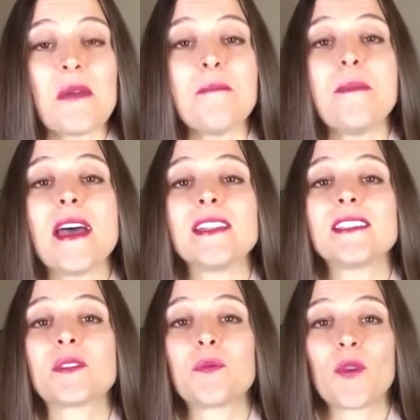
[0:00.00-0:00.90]

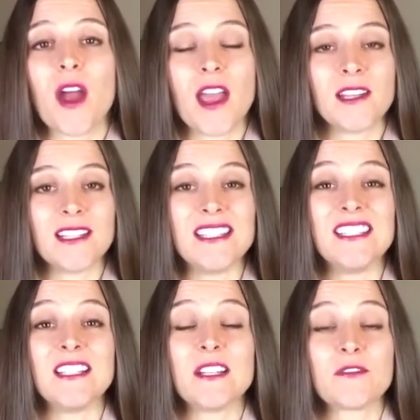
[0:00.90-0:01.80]
immense pride in
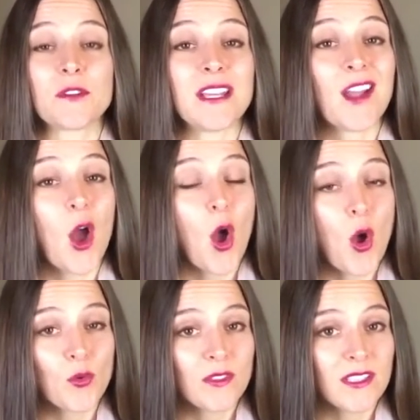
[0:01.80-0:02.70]
delivering
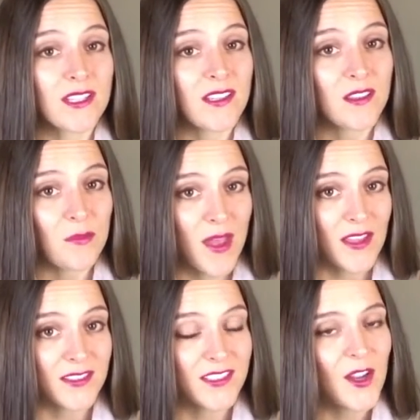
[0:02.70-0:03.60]
only the
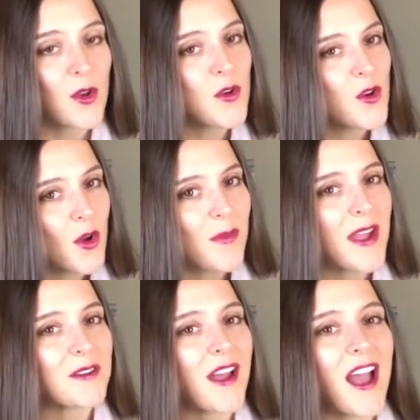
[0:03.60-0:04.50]
best, no
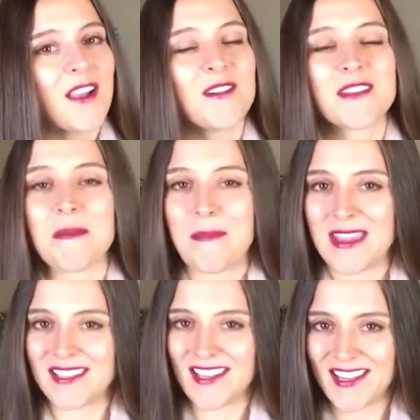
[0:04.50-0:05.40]
matter how long it
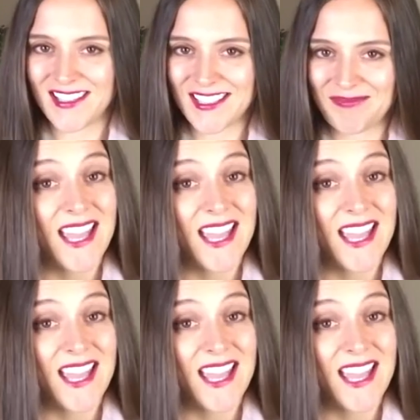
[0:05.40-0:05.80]
may take.